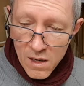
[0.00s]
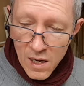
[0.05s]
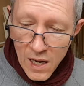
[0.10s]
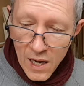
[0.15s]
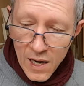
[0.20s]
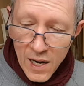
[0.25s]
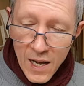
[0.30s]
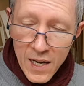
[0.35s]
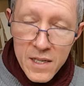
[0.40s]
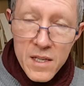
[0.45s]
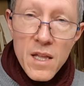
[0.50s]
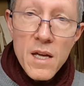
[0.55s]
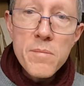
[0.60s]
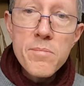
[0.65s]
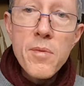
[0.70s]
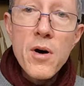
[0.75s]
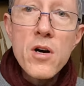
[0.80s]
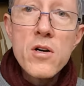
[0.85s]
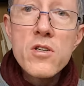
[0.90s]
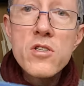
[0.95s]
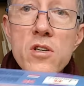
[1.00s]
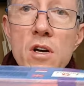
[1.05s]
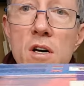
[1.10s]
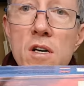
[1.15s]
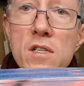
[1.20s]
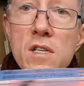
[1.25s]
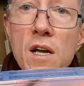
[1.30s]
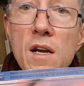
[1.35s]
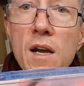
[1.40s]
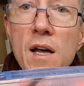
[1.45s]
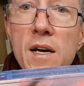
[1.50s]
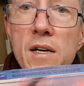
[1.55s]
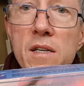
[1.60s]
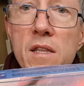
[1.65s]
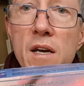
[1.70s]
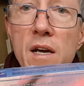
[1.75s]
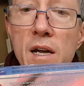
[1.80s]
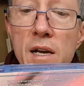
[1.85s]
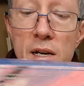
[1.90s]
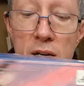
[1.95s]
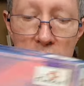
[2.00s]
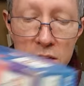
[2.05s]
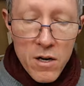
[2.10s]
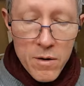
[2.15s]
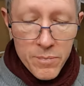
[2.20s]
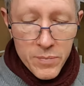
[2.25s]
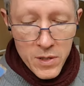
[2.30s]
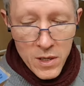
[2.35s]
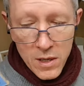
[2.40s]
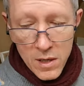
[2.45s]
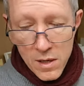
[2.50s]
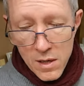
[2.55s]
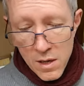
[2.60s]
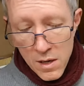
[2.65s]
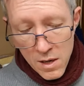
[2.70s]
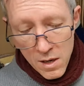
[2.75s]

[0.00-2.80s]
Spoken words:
I like that box art. I like the helicopter.